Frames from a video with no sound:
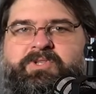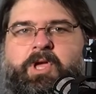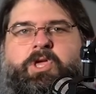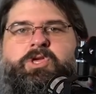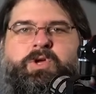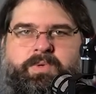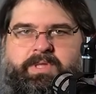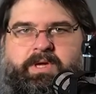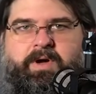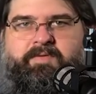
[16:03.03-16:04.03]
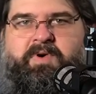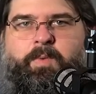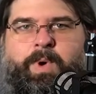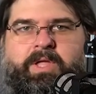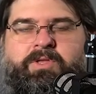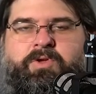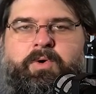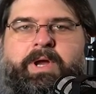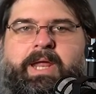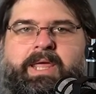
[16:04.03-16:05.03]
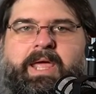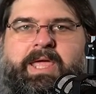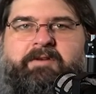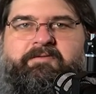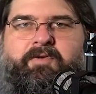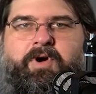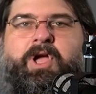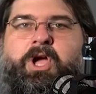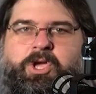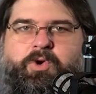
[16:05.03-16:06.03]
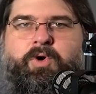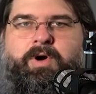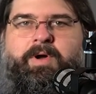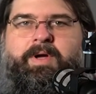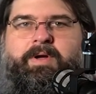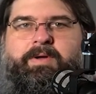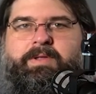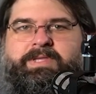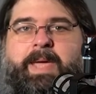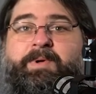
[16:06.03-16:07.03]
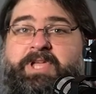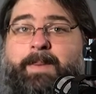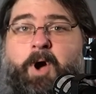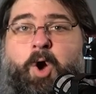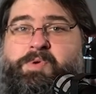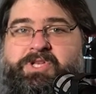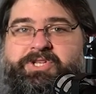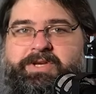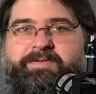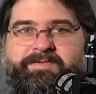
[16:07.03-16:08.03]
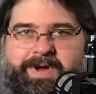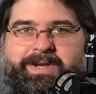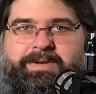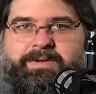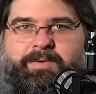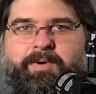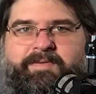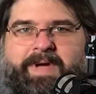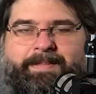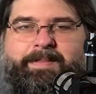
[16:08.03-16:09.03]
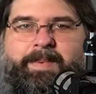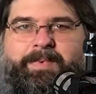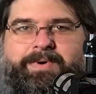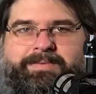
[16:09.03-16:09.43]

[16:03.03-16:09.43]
that you think of when you're getting a gift for your tabletop RPG friend or family member?